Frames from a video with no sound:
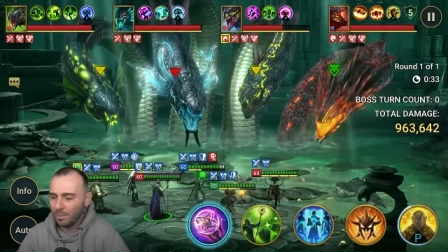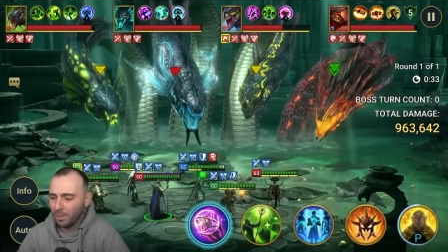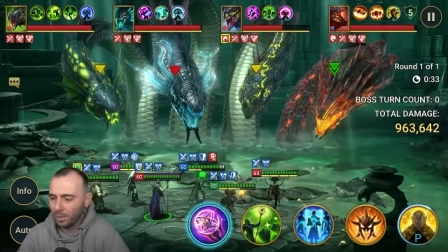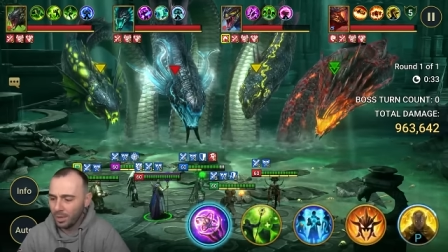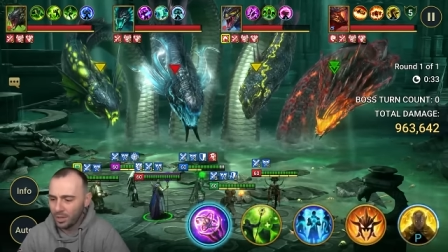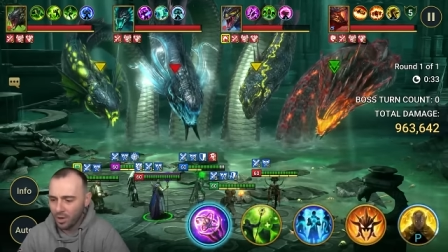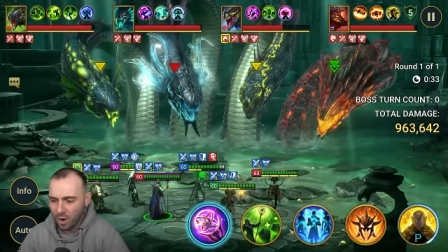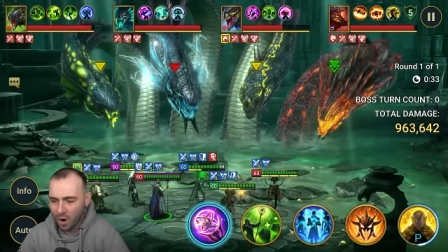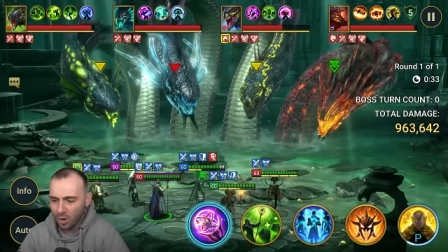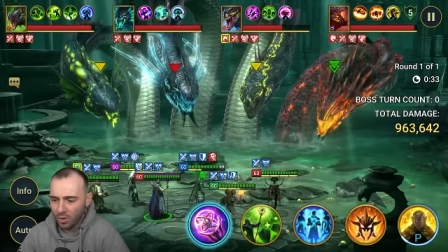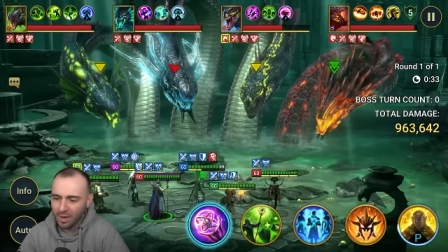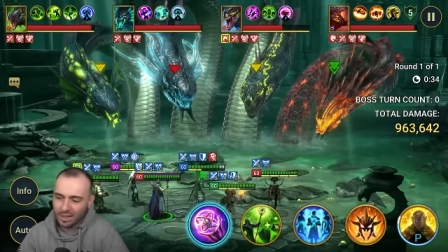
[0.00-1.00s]
put this on
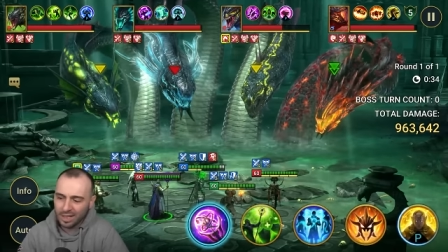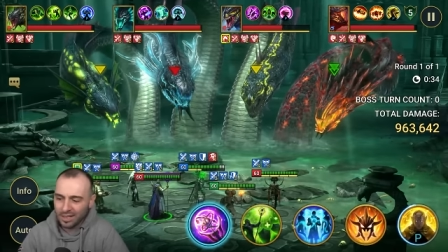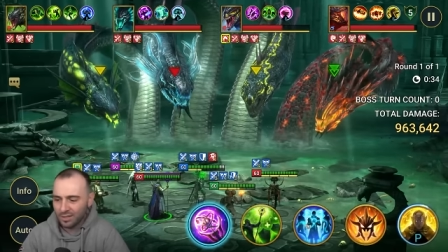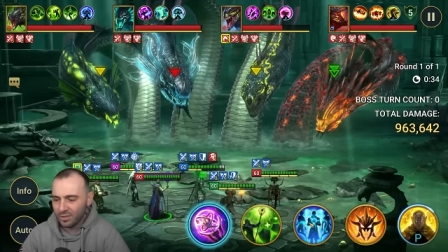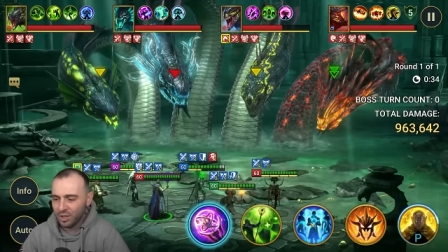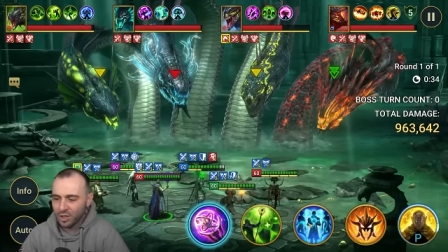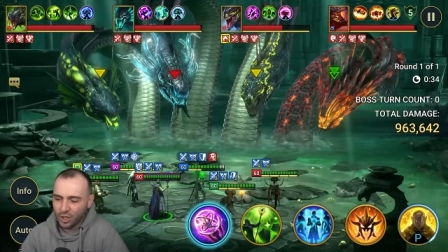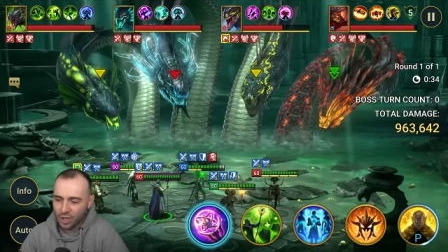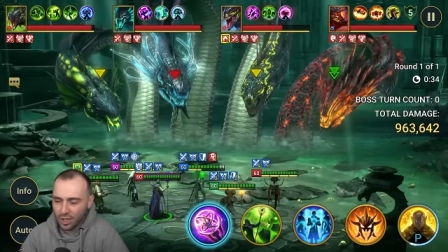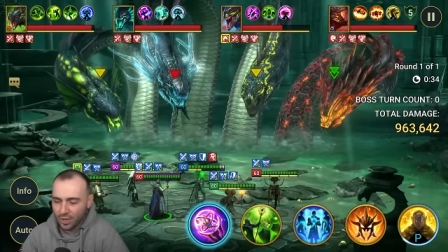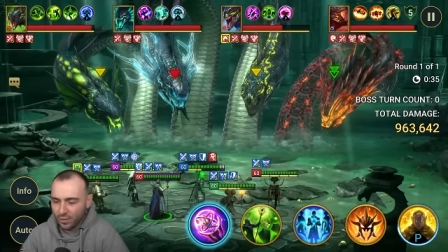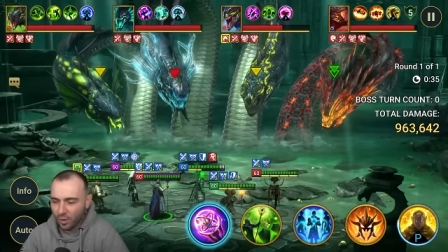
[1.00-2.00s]
auto and then just
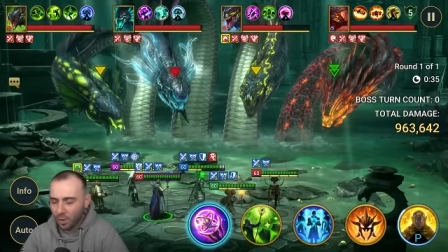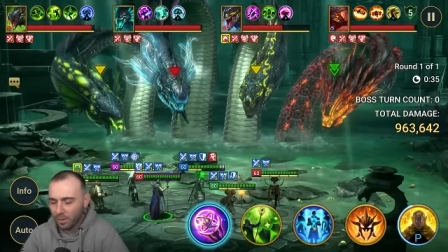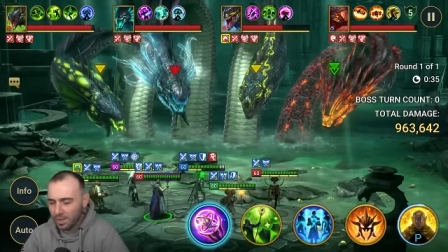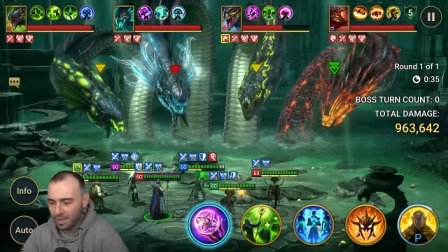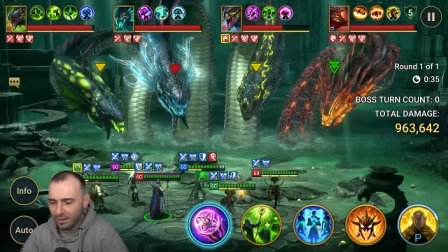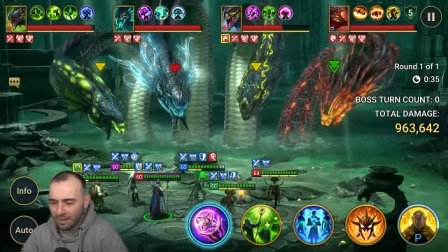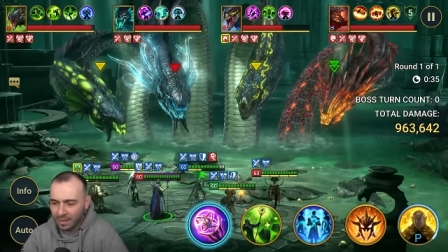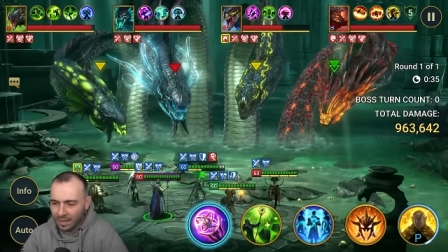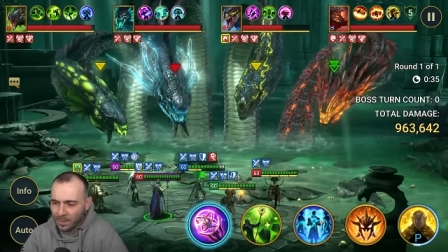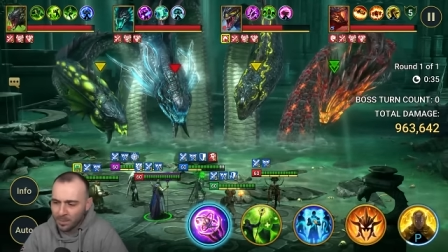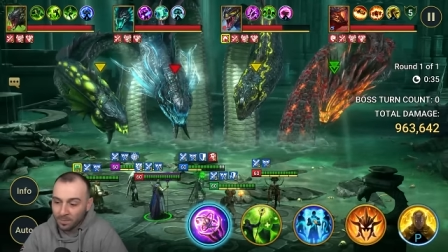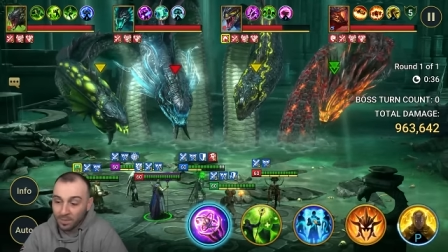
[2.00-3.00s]
change forms here and there.